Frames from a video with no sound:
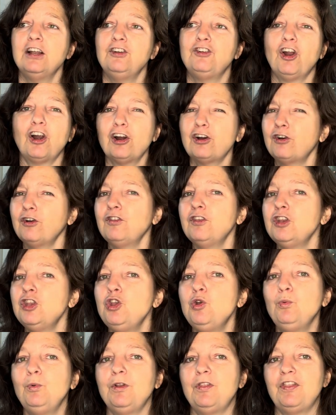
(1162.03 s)
Darker than
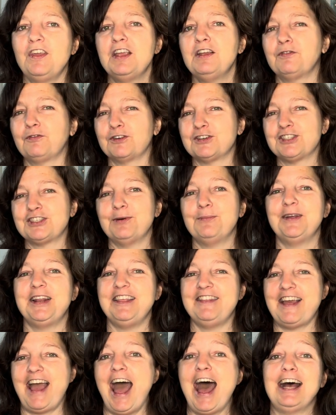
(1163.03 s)
you would think for
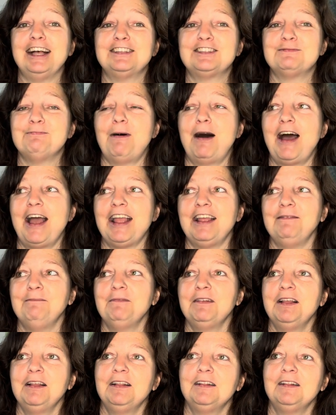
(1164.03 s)
somebody that has my